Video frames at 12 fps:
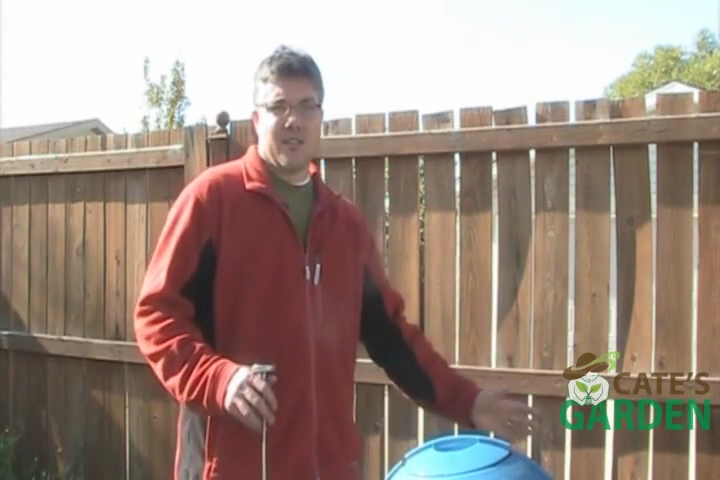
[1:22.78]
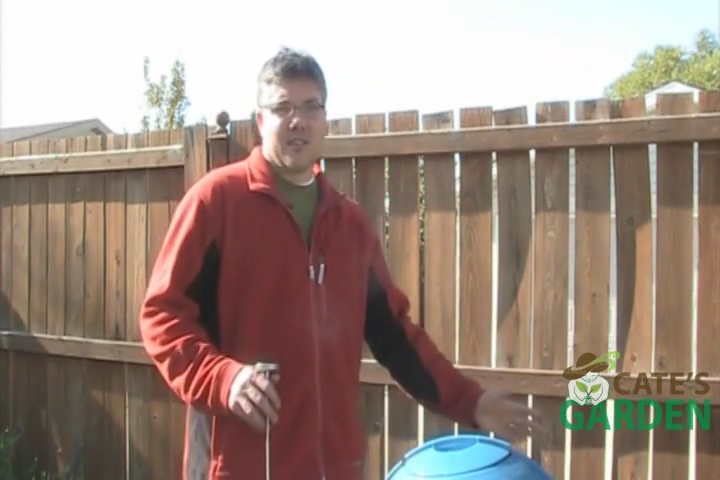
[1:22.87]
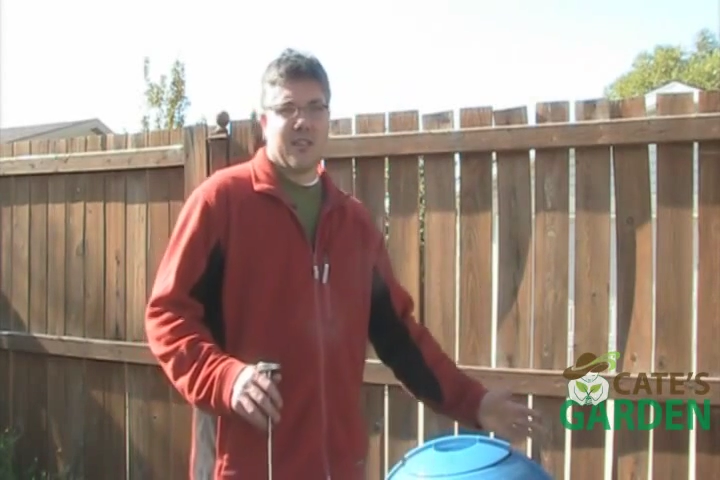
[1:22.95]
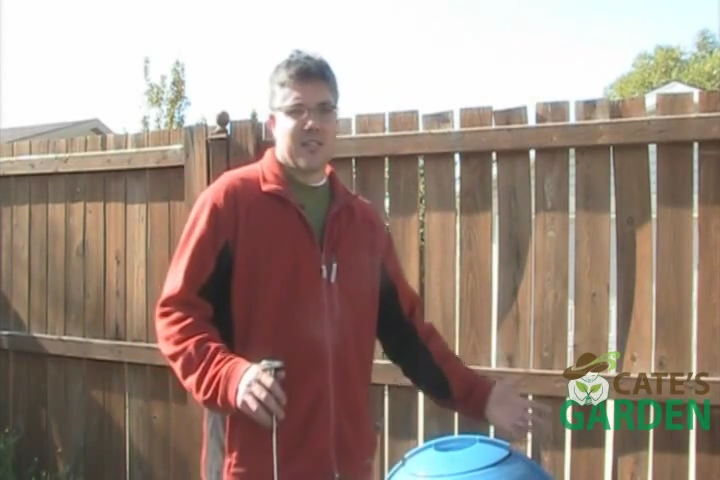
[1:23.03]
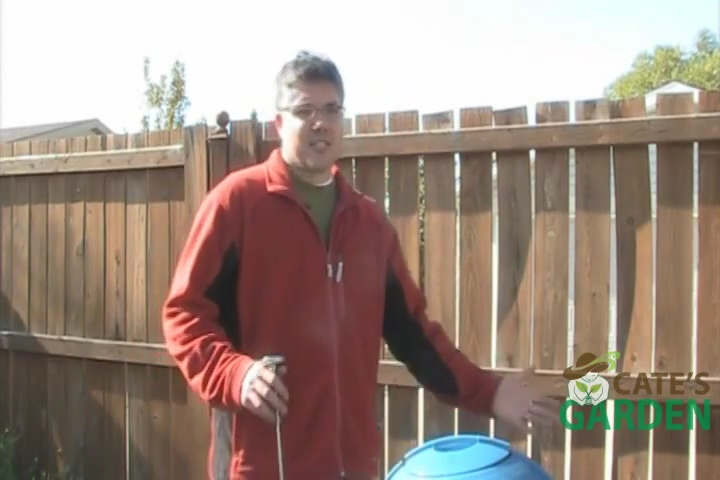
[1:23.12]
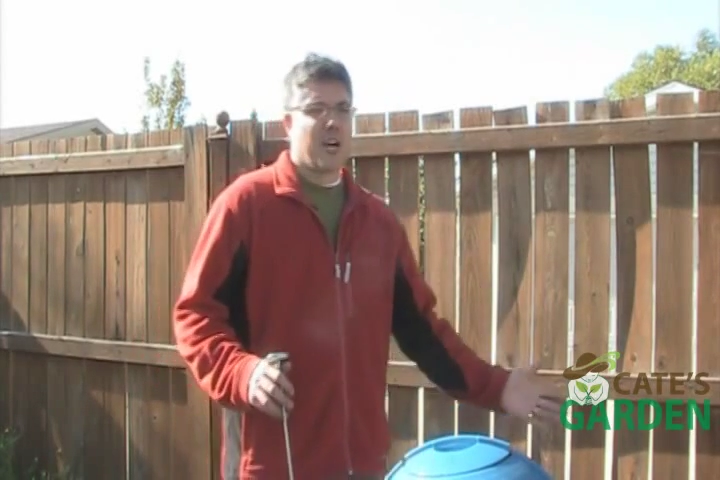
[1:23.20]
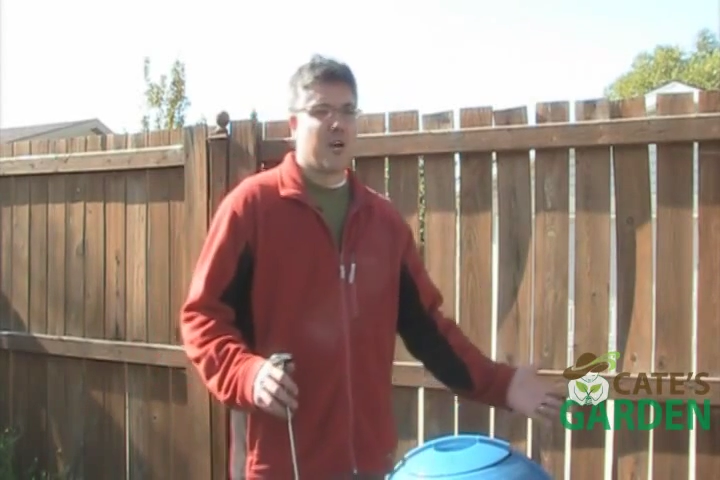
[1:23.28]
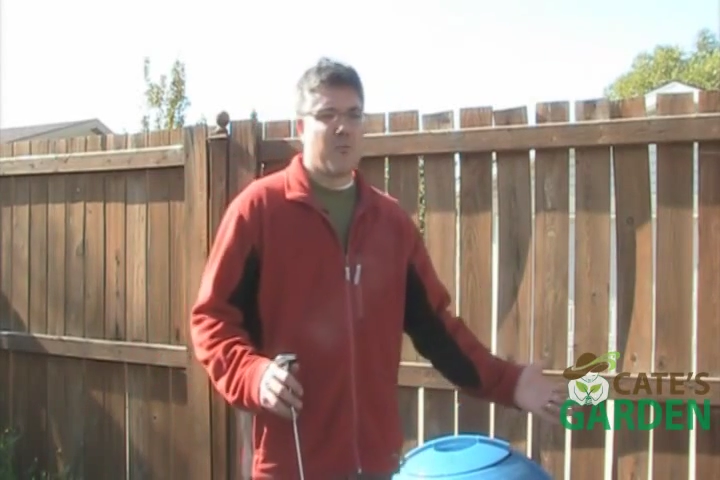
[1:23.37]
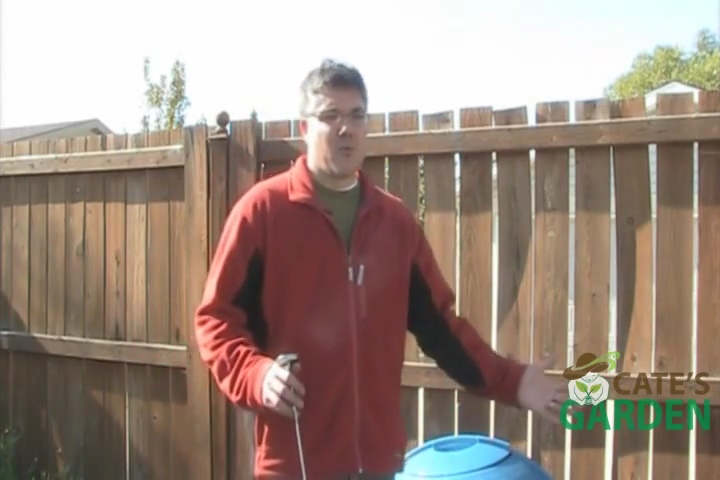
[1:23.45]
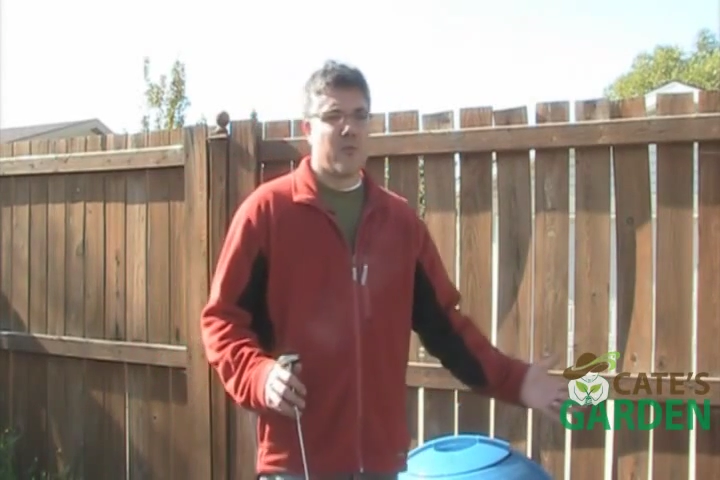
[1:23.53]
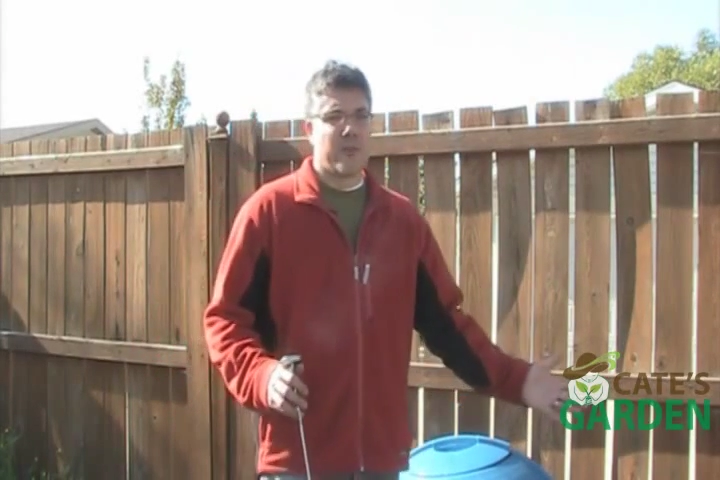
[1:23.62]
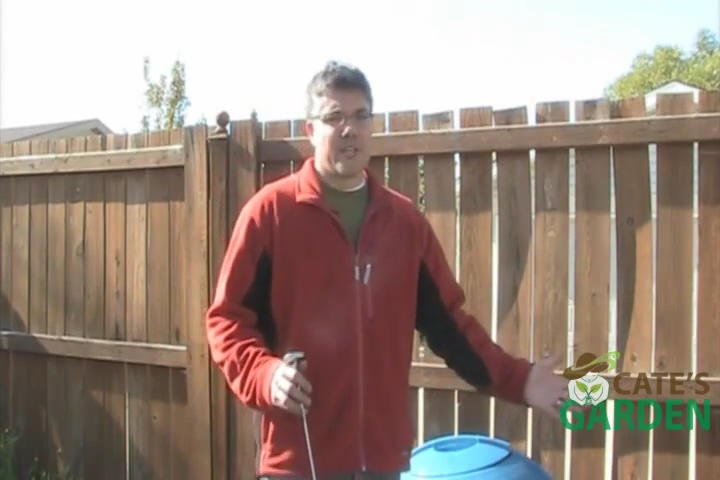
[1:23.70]
a
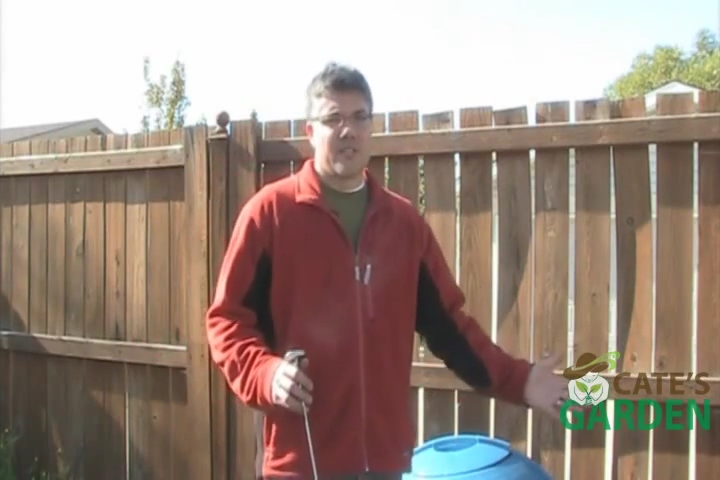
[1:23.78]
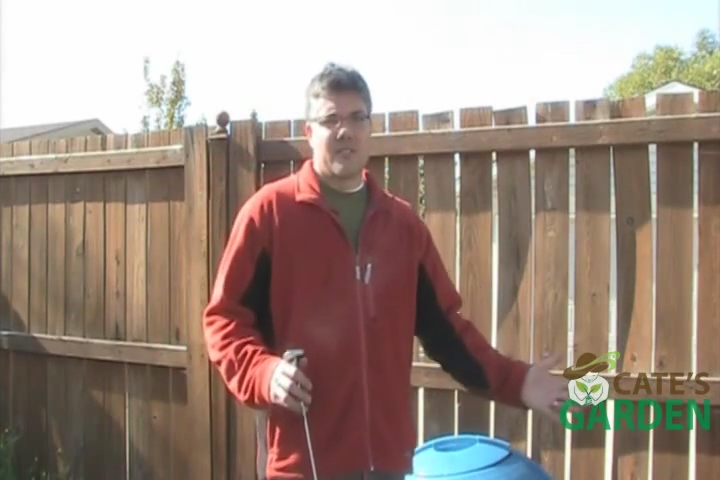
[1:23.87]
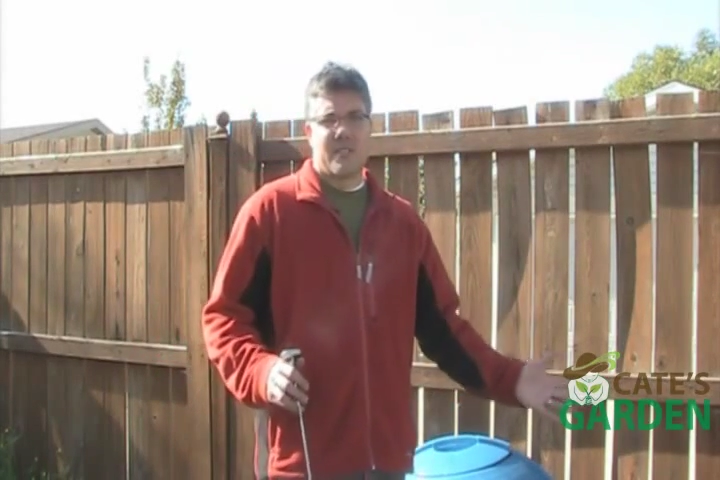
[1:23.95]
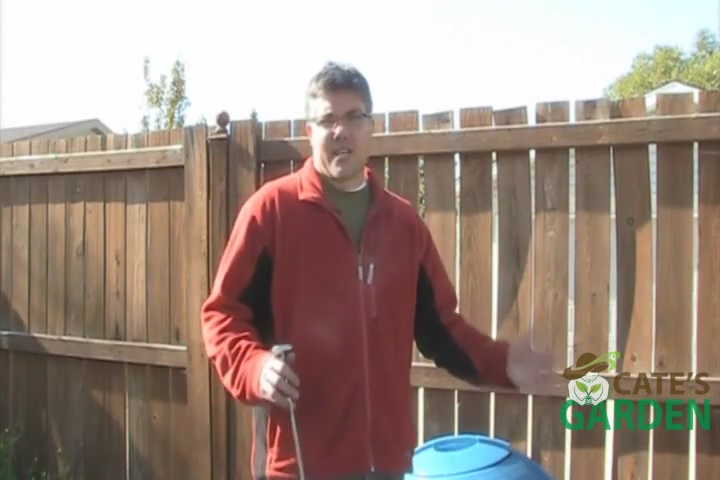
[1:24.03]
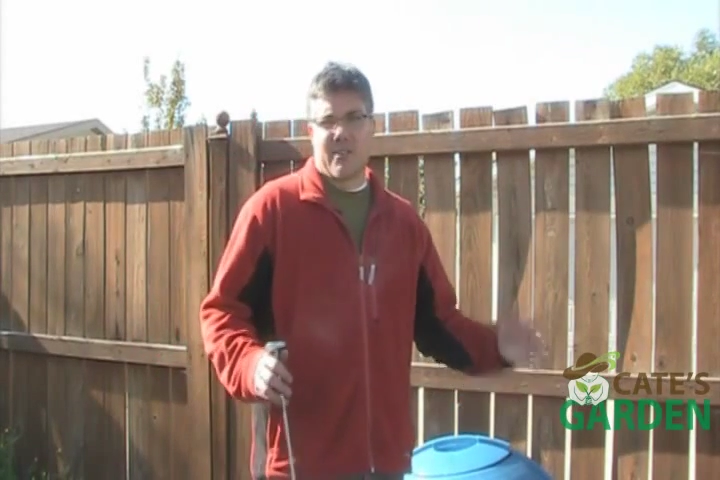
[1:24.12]
tarp over it.